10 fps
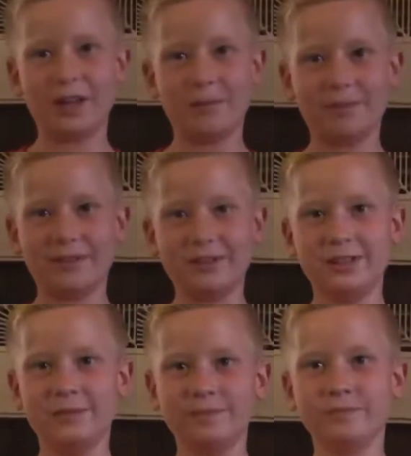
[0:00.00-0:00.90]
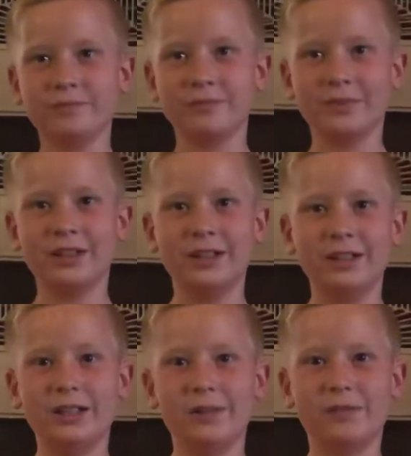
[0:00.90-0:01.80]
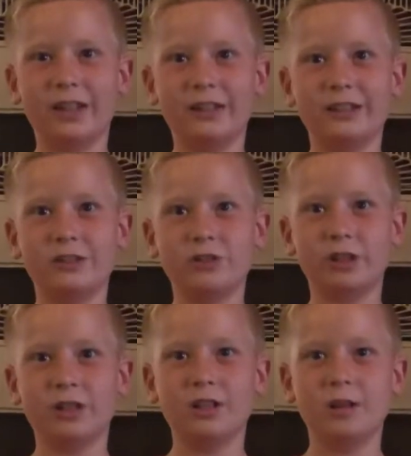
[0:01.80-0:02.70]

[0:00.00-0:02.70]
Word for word: Diamonds. Cool. If you like this trick,